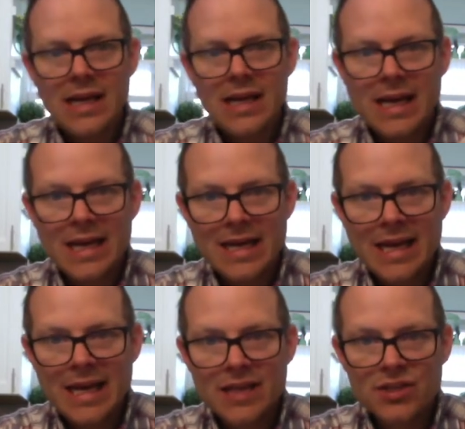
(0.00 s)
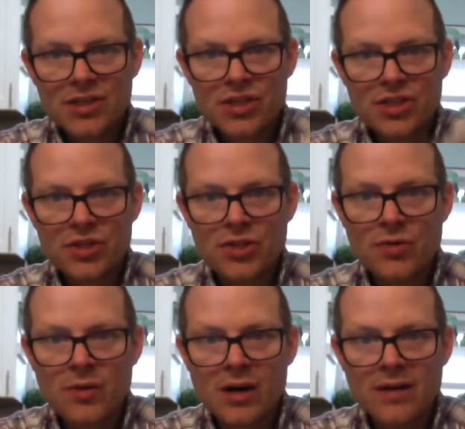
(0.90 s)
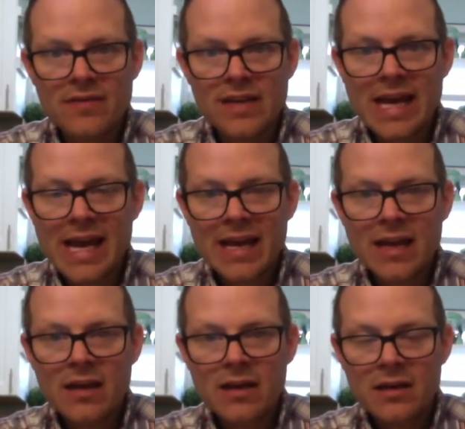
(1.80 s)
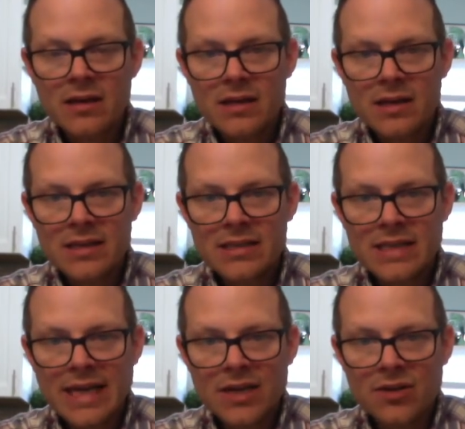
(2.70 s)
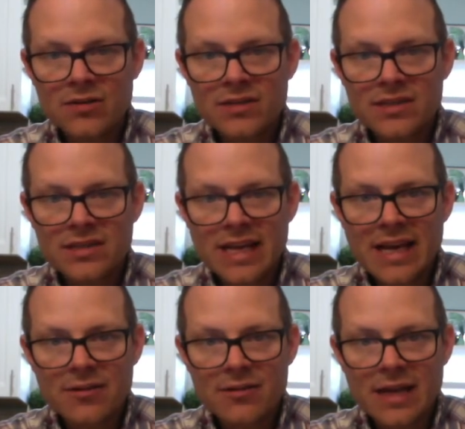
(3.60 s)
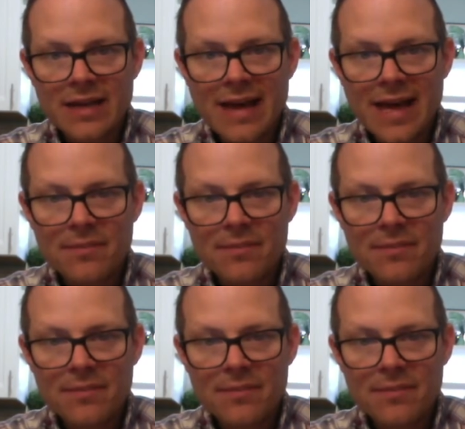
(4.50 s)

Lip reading: and get two of the egg containers together like that.